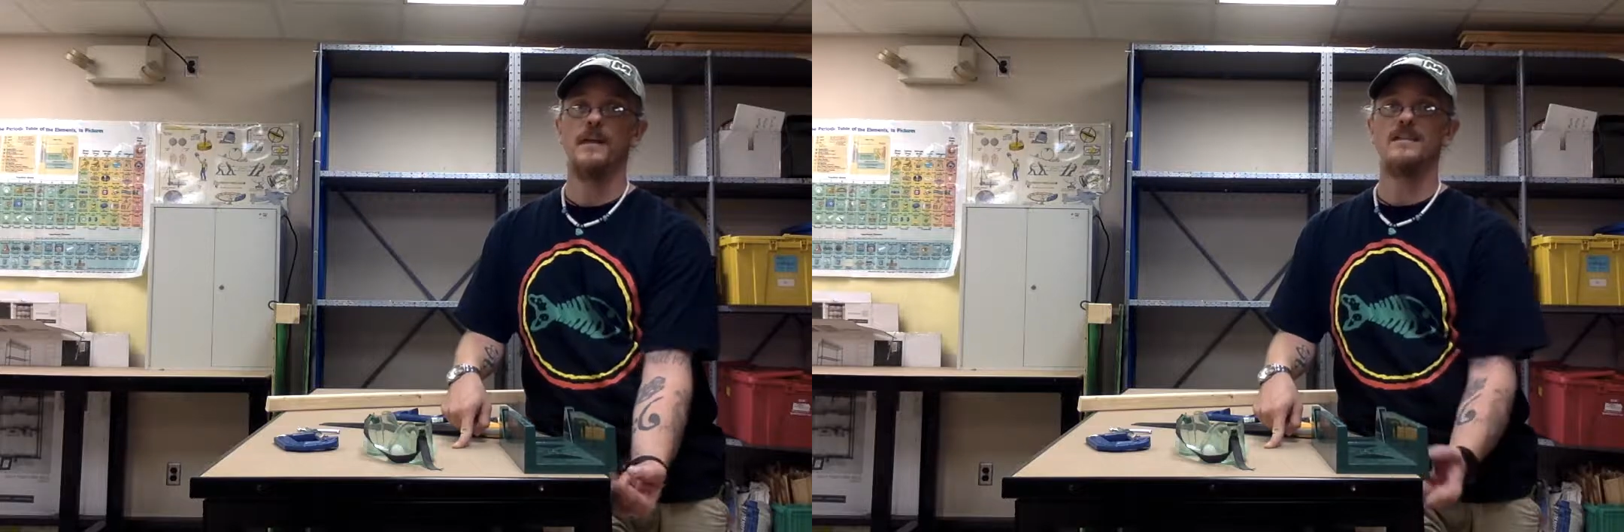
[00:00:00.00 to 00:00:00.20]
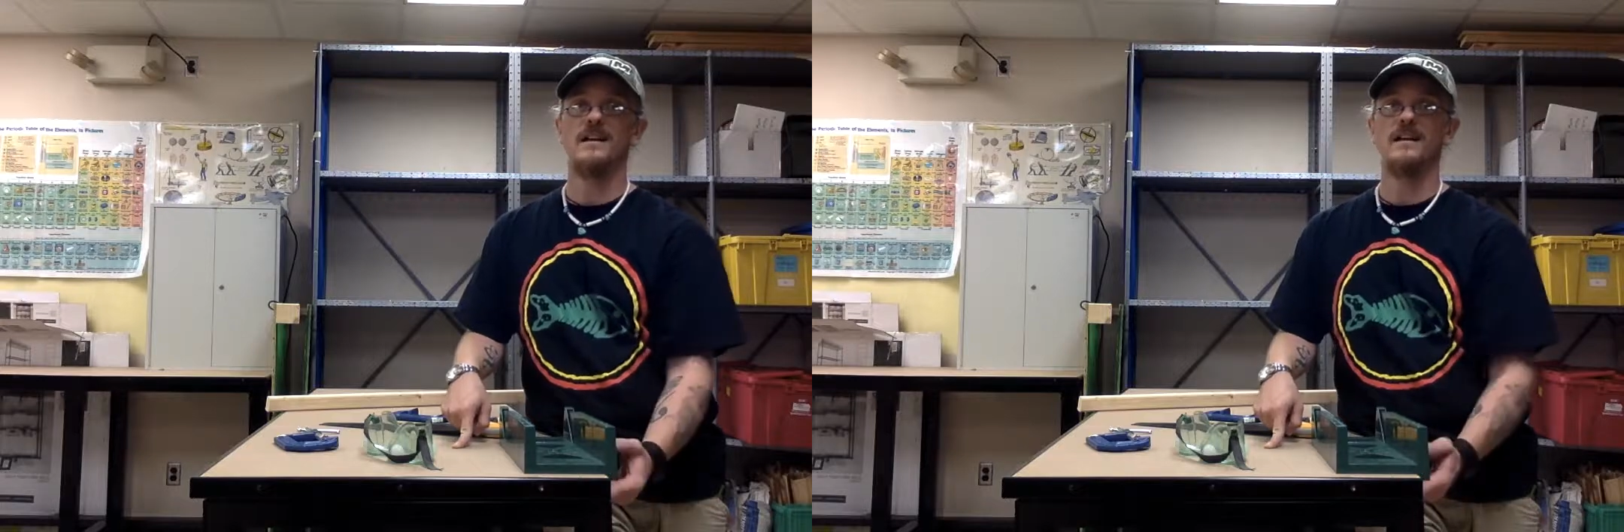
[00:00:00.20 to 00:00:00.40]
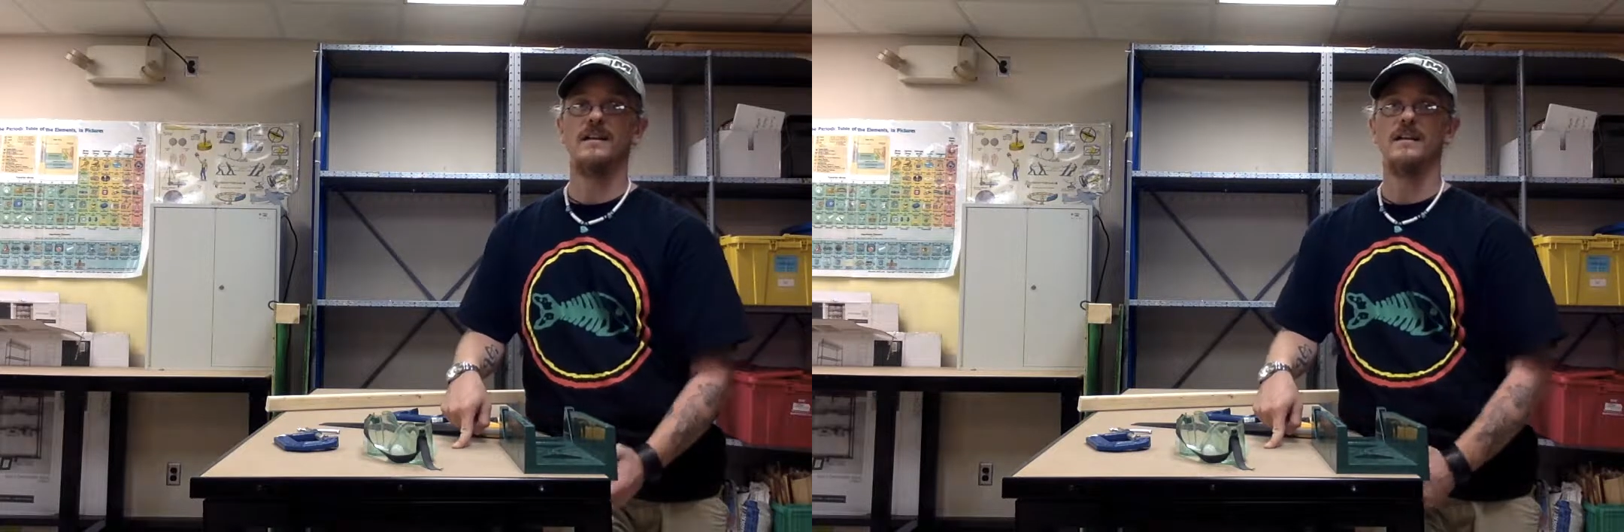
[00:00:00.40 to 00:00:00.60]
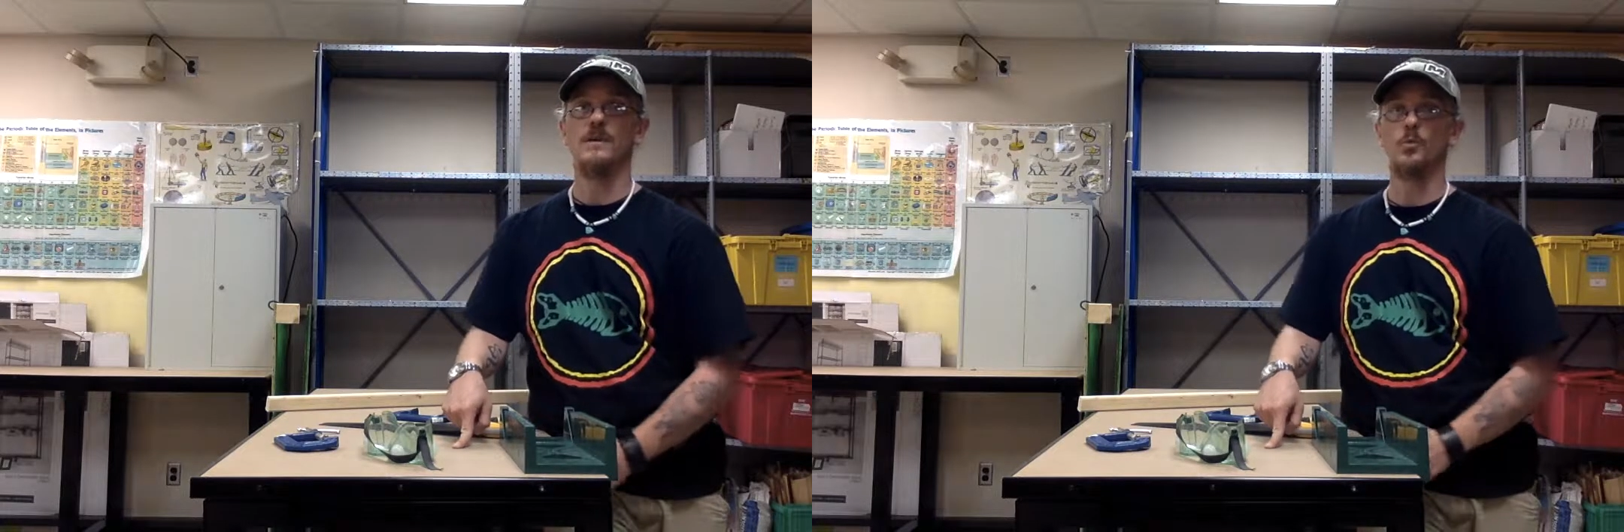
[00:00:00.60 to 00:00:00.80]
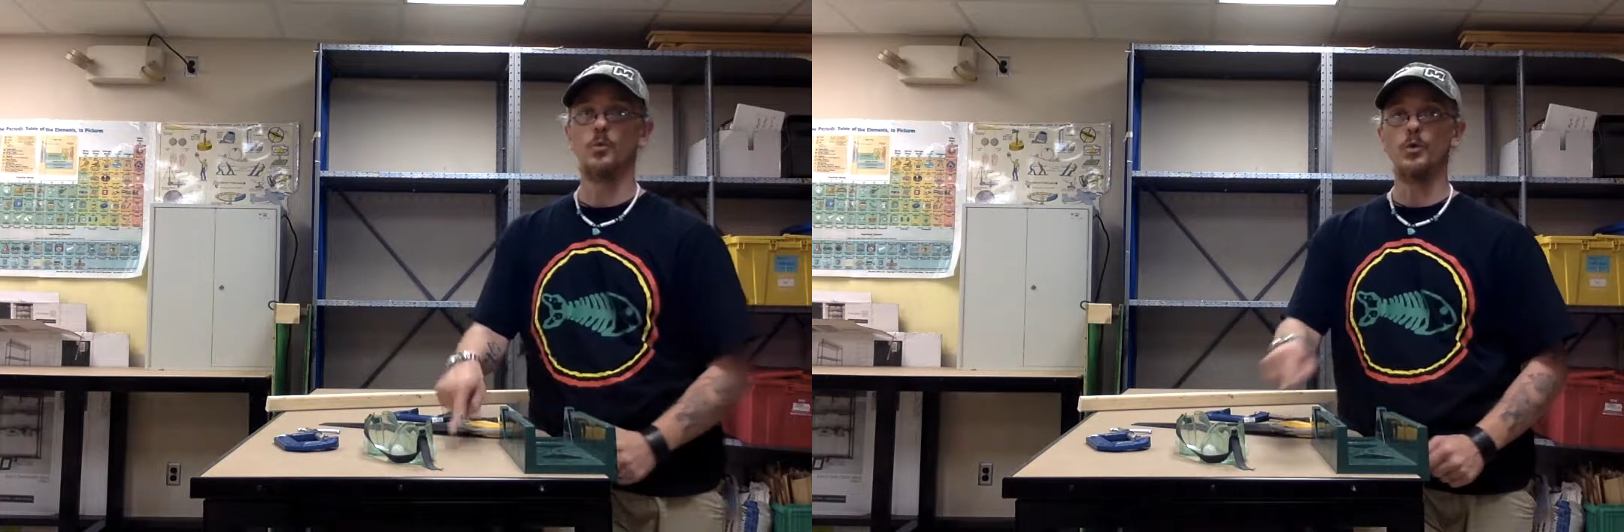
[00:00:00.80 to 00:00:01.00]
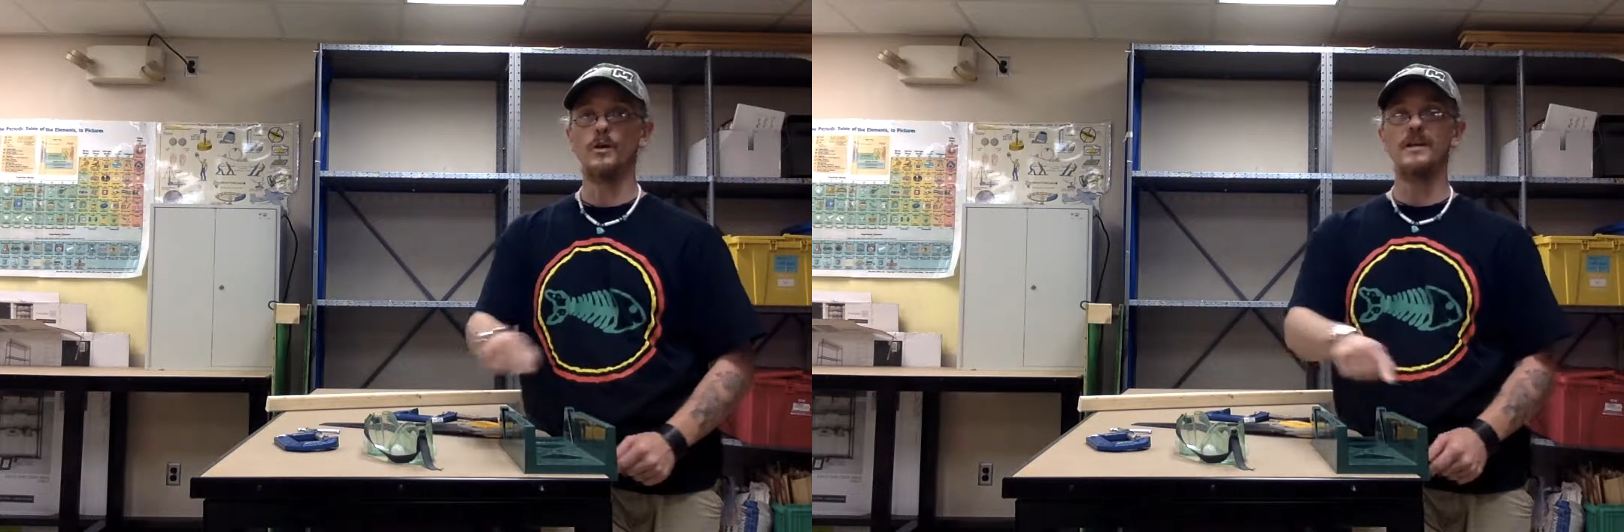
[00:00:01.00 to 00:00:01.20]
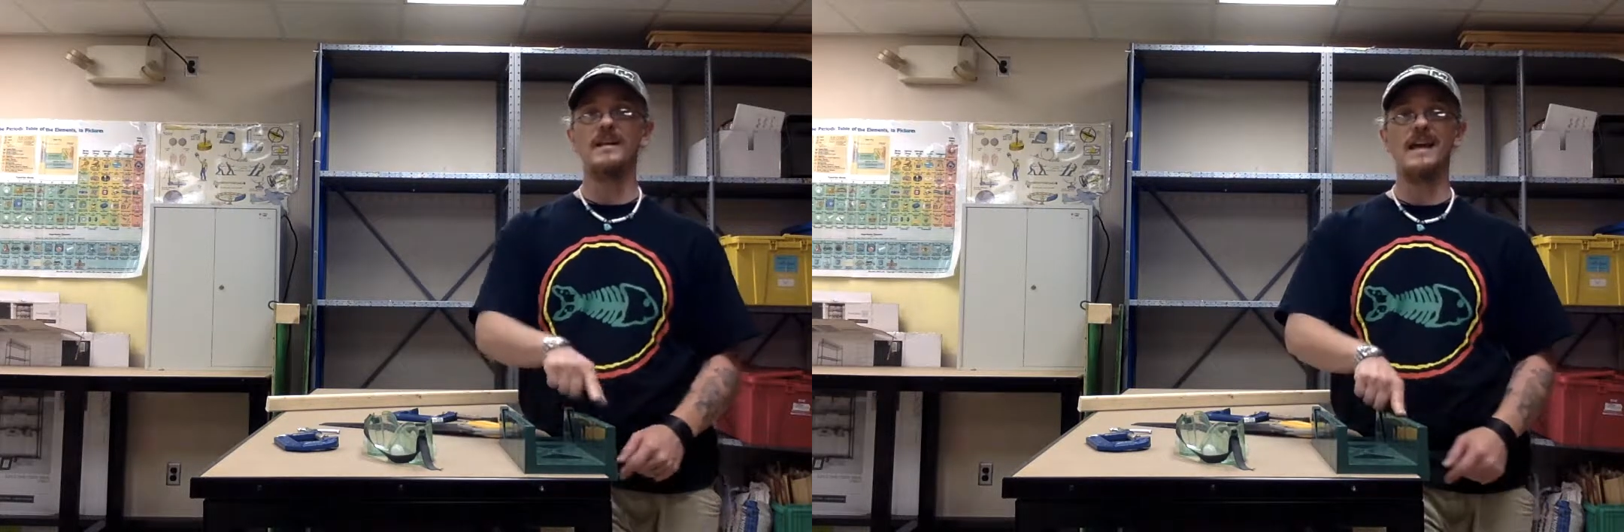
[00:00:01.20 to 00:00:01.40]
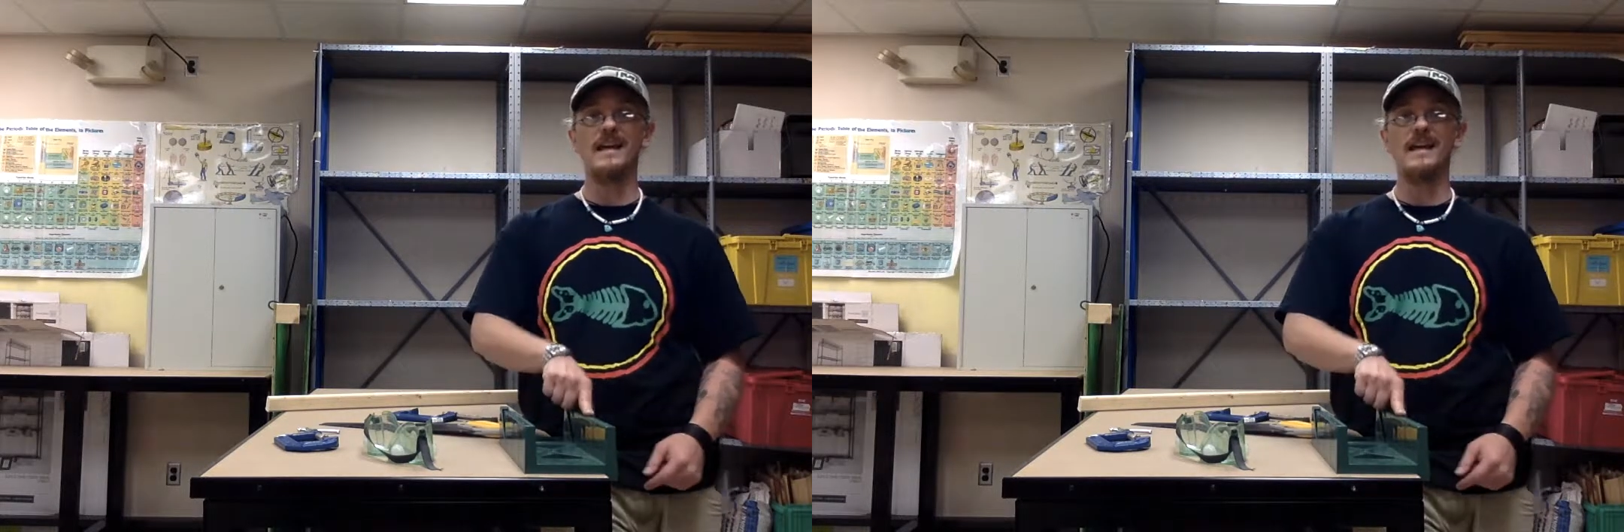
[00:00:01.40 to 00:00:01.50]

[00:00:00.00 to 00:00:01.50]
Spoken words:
is on the wooden